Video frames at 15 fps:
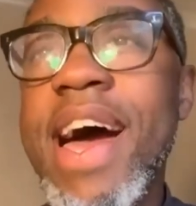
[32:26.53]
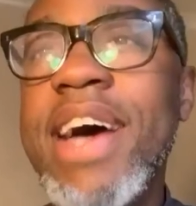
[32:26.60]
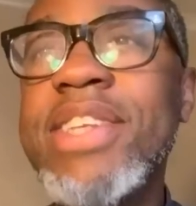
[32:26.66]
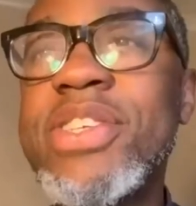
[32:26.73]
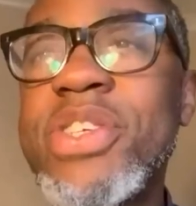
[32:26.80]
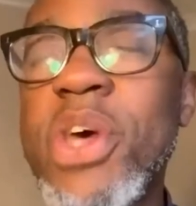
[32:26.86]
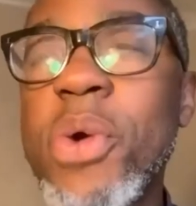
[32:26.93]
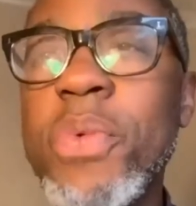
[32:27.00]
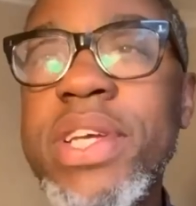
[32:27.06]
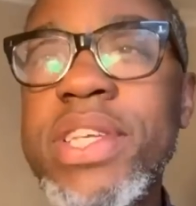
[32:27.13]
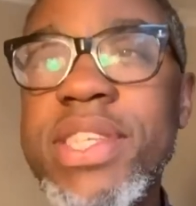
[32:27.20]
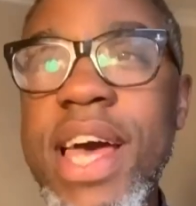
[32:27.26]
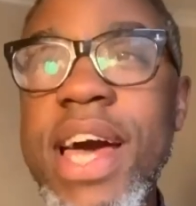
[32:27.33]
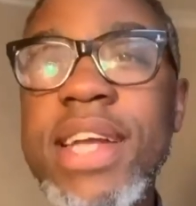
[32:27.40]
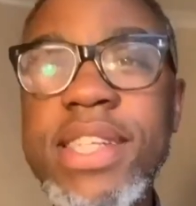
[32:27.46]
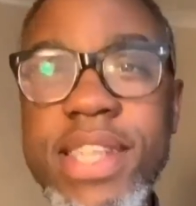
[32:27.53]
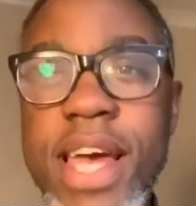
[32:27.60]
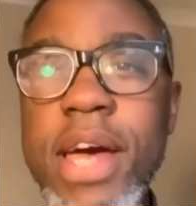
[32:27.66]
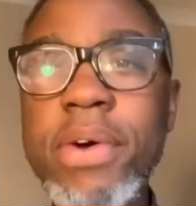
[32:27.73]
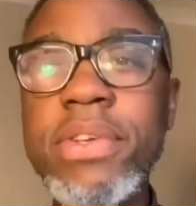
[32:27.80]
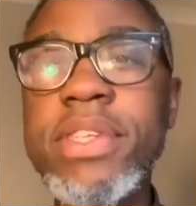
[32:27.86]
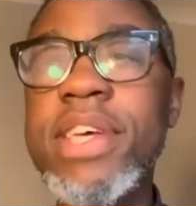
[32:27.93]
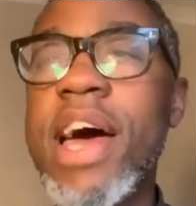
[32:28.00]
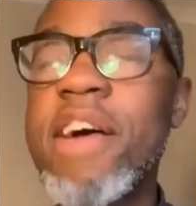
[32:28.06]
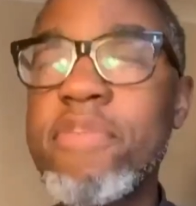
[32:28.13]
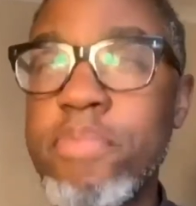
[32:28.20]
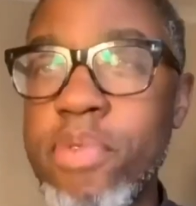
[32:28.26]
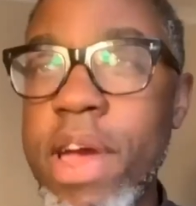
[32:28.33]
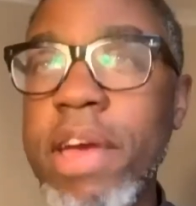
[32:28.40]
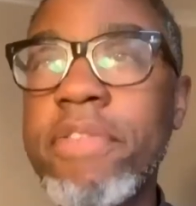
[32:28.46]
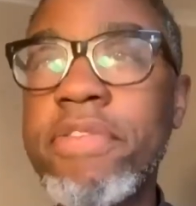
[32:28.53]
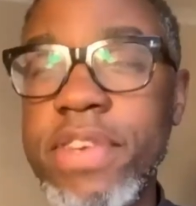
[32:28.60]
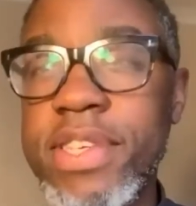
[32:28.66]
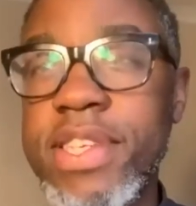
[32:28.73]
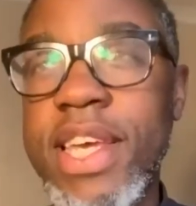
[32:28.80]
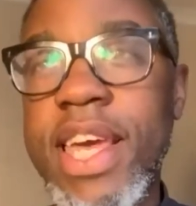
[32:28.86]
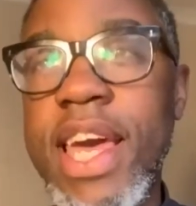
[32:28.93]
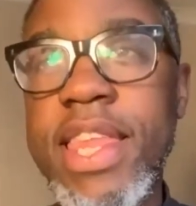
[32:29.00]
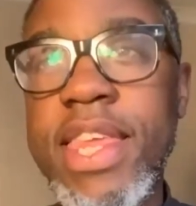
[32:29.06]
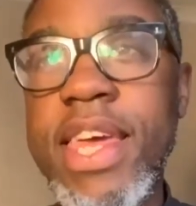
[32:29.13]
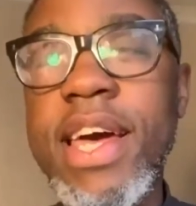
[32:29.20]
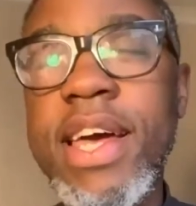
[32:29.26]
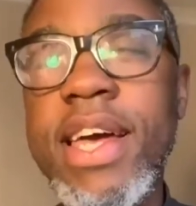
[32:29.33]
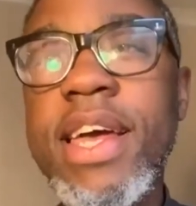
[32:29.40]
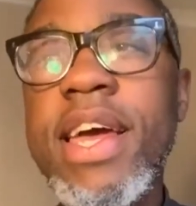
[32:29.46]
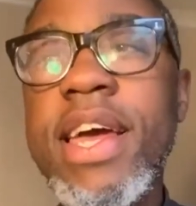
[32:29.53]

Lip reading: And so we sat down to have breakfast together.